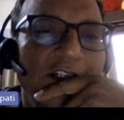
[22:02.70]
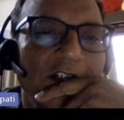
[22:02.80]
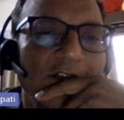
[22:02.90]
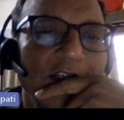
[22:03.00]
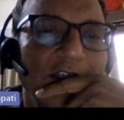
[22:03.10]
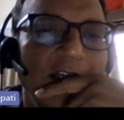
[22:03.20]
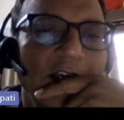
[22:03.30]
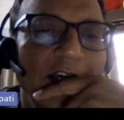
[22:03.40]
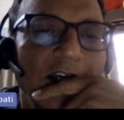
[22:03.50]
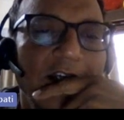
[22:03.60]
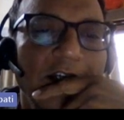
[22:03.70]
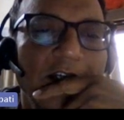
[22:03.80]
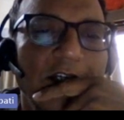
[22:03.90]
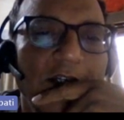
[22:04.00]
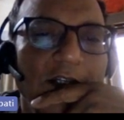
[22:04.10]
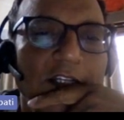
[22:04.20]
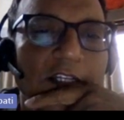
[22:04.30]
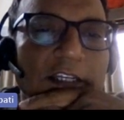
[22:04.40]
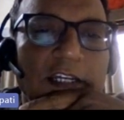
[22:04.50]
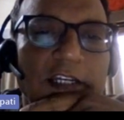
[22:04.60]
which we get
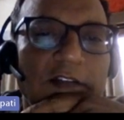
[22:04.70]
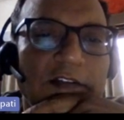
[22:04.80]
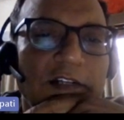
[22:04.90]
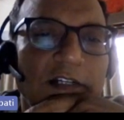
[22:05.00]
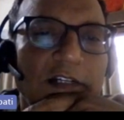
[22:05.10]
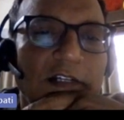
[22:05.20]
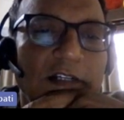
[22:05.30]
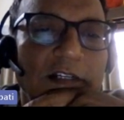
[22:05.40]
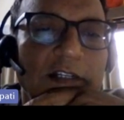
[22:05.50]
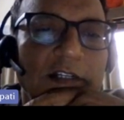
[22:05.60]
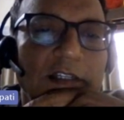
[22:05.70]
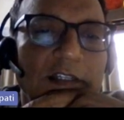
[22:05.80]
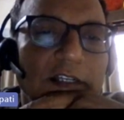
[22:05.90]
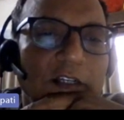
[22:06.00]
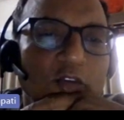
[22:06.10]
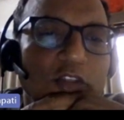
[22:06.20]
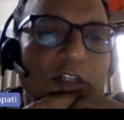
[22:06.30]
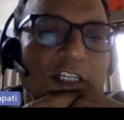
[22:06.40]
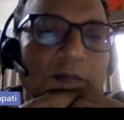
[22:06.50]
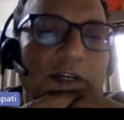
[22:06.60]
here.
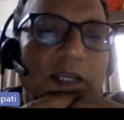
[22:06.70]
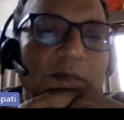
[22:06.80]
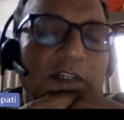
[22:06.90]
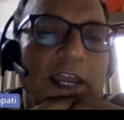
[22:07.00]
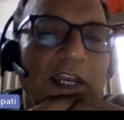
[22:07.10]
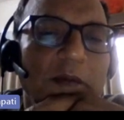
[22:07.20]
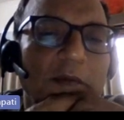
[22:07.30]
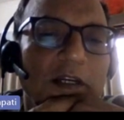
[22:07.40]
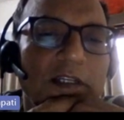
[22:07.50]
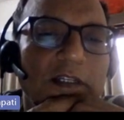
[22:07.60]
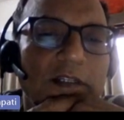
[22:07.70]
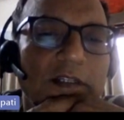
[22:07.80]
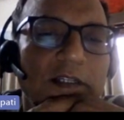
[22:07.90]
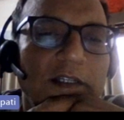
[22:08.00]
The display name is dynamically.